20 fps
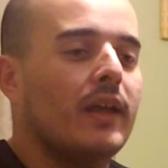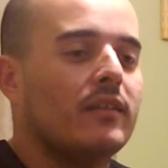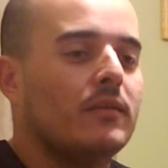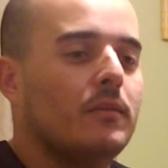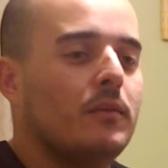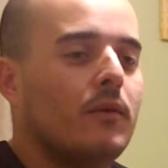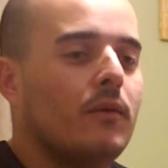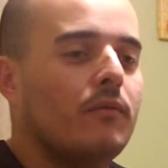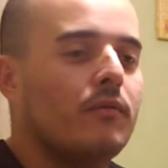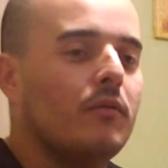
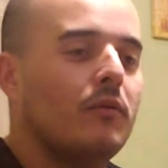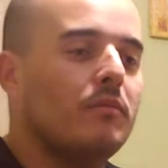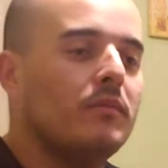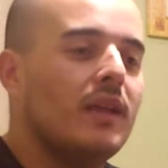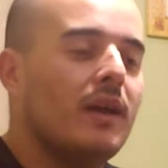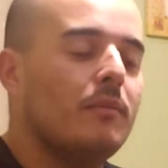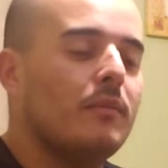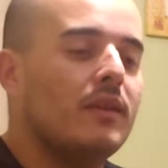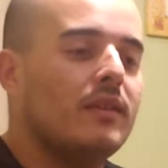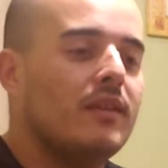basketball from
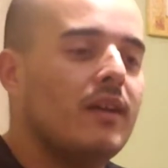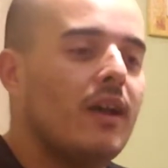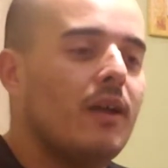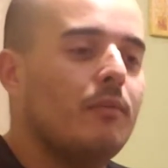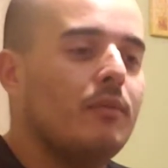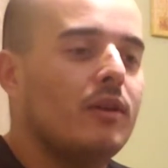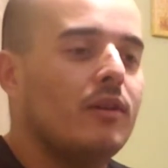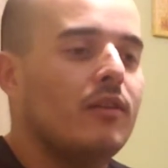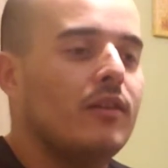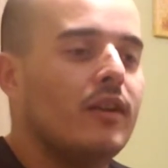time to
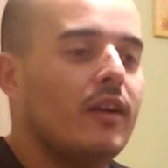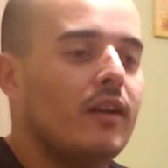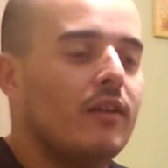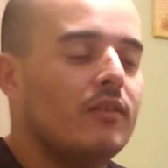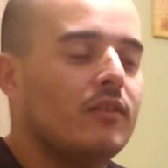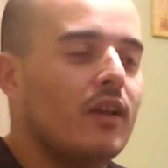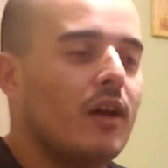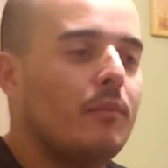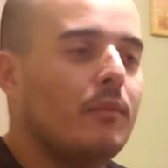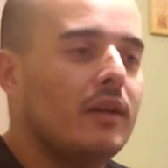time here and
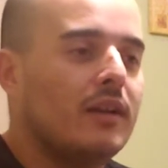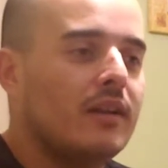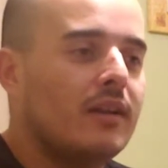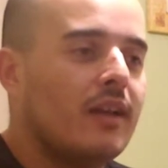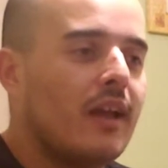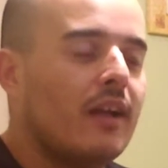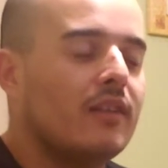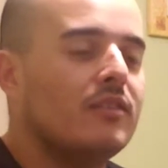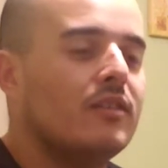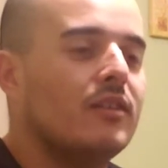there, so I've been
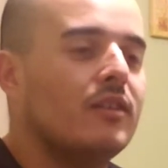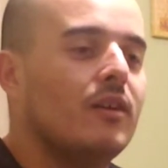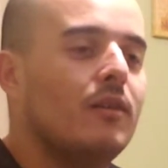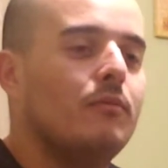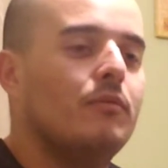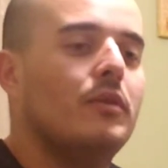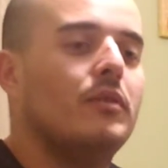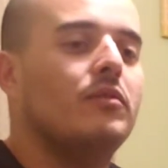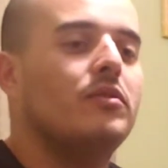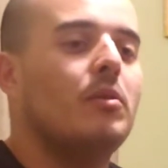catching
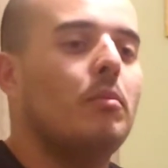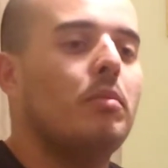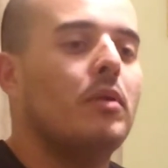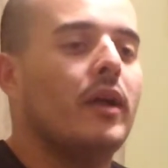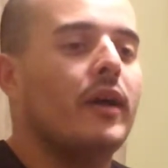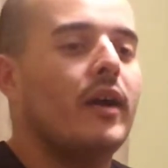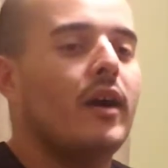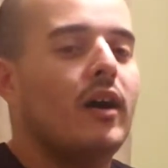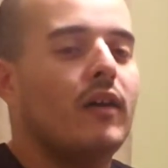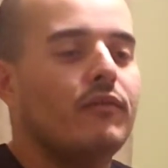up with the
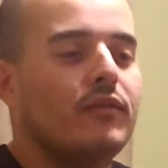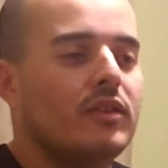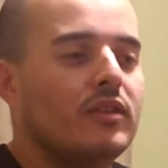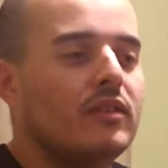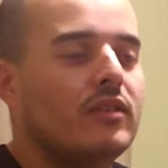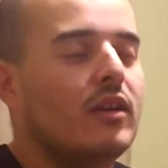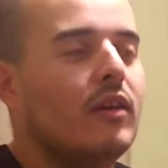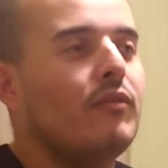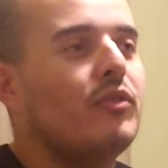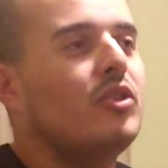playoffs and
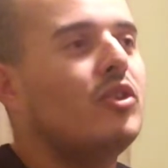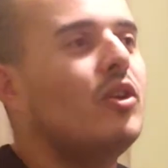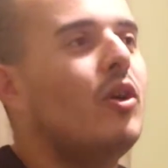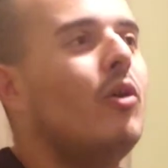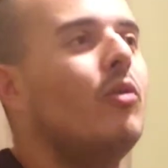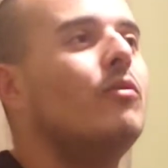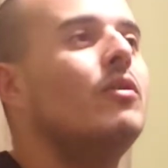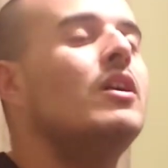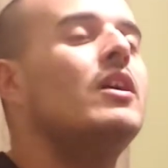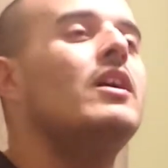stuff.
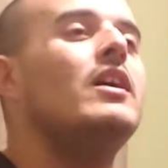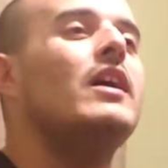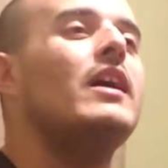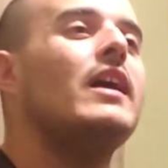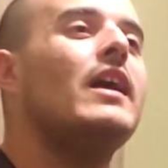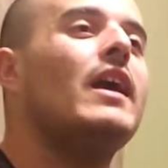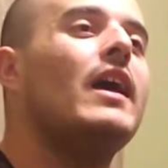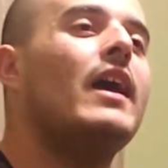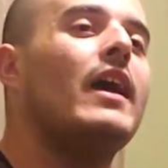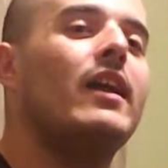So
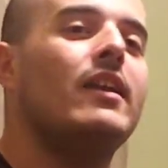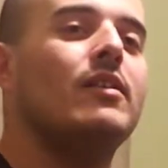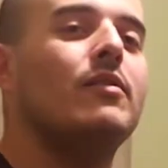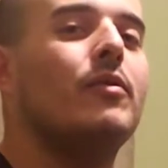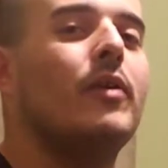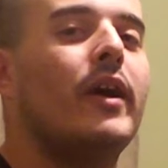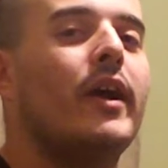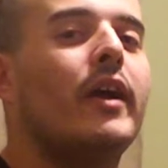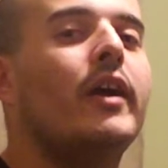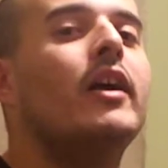
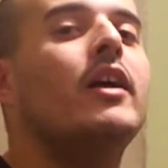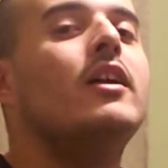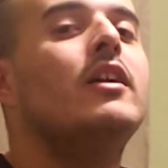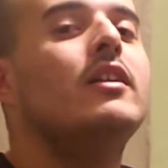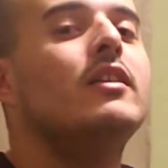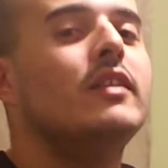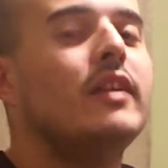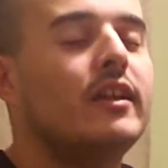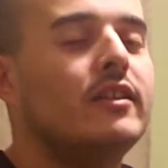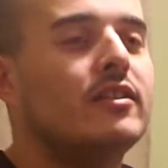anyway,
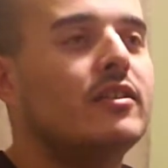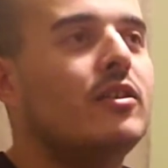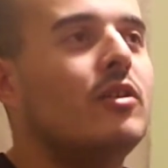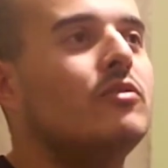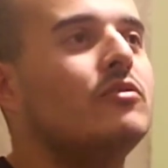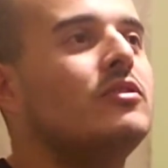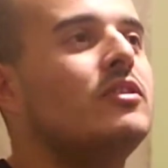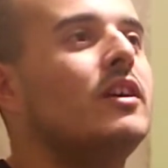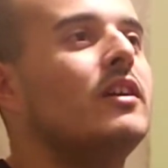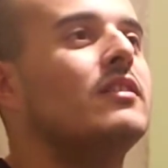let's
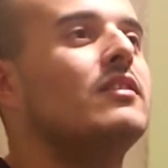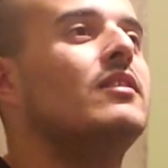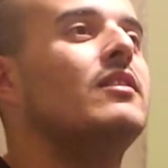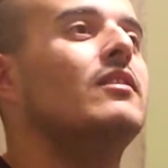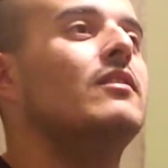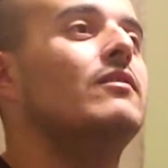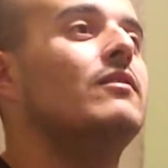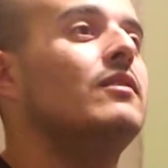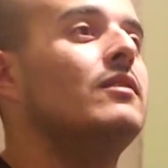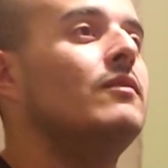go check
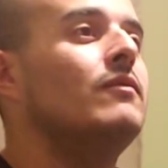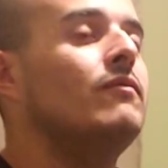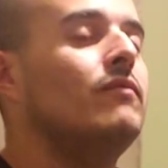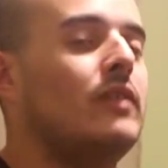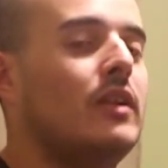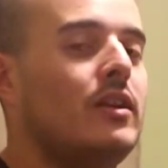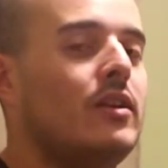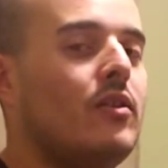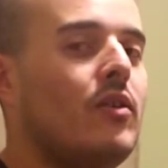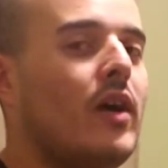this
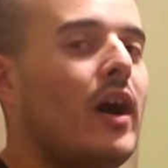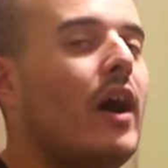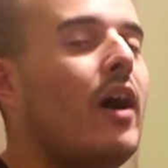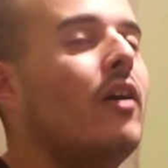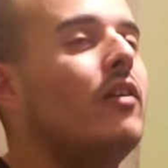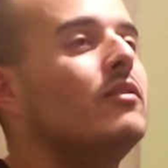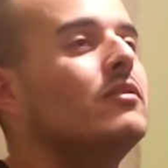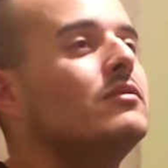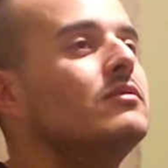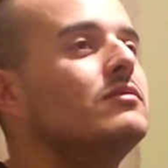video
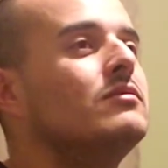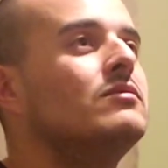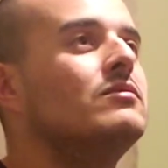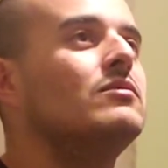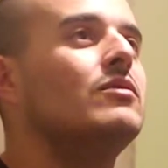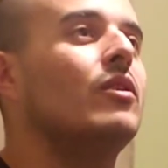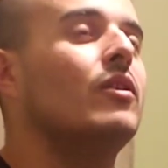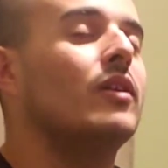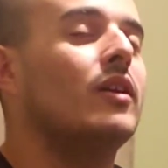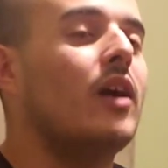out,
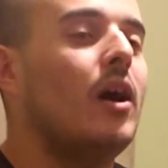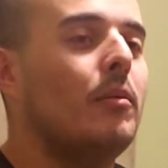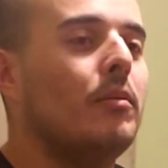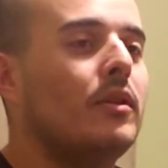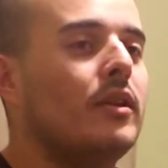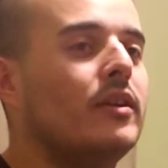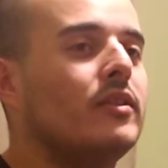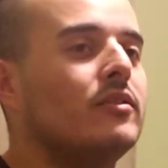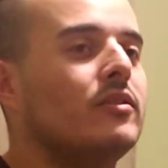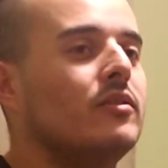or
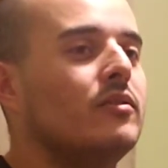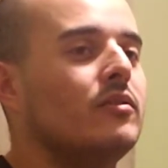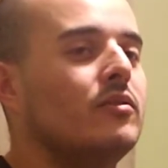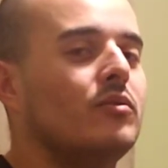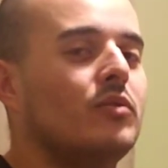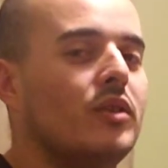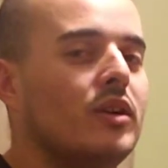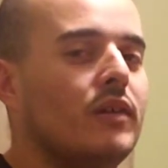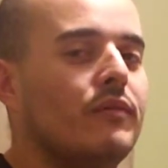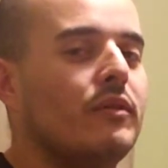
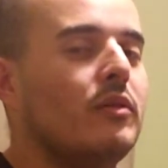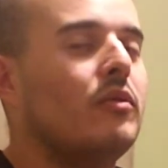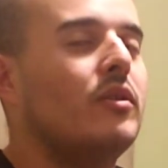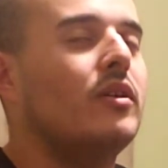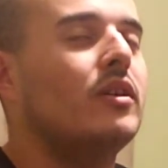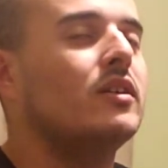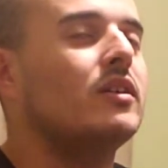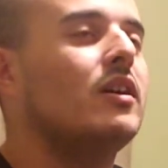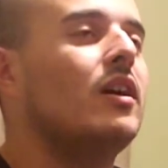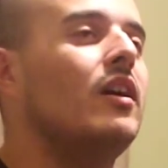compilations, whatever you
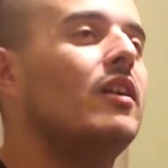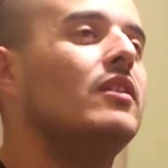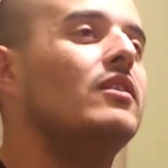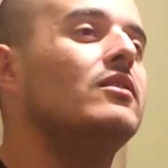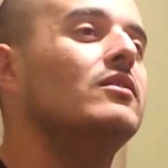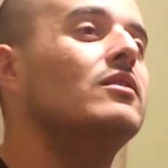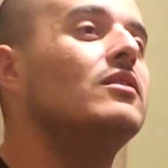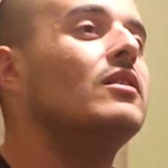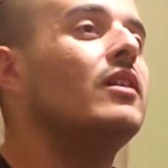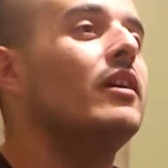want to call
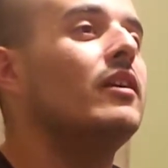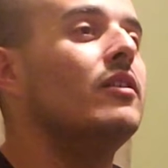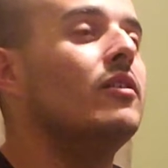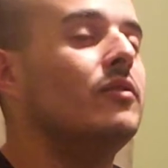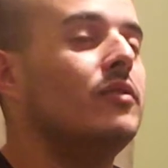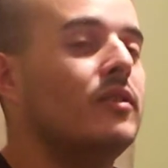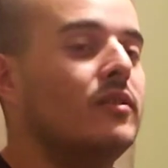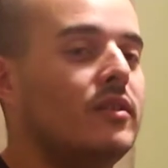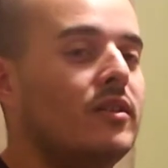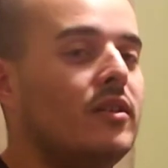it. I
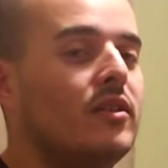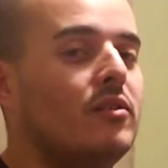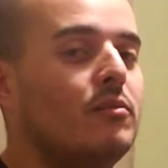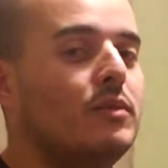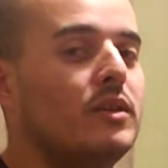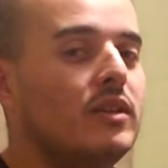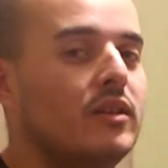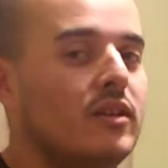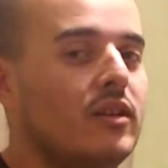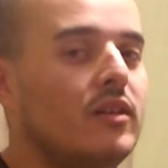know this is going
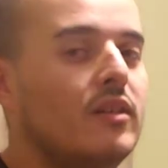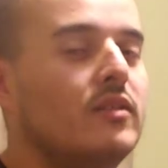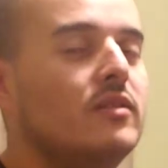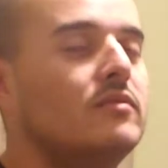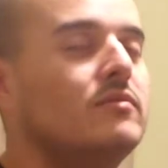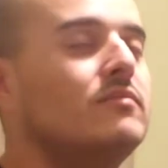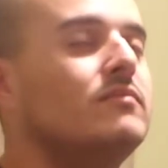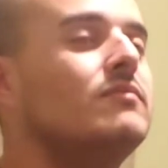to be good.